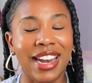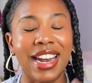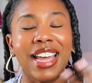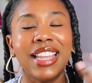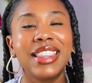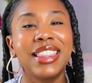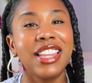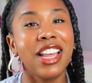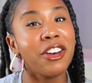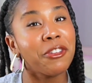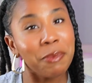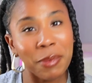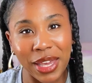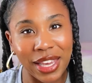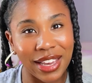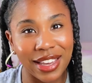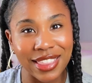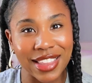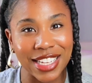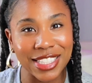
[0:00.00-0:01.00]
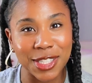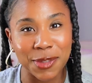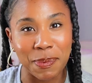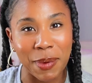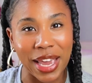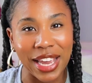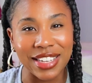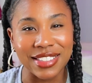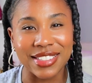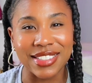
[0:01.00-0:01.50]
And I love being in that
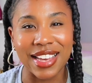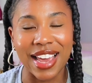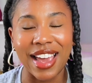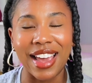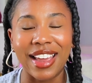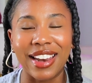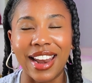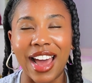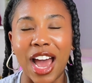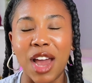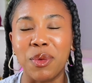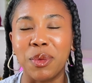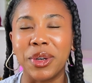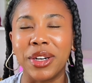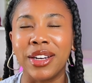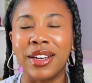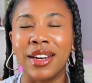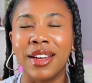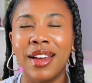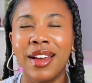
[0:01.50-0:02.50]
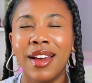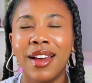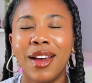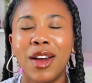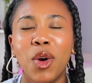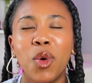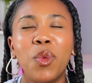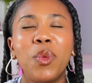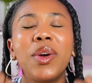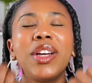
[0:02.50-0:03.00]
space, and I would
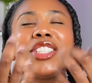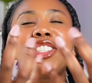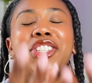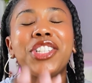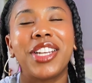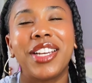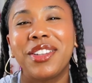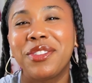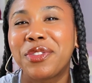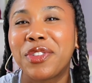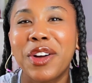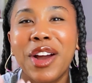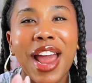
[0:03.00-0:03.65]
wish it for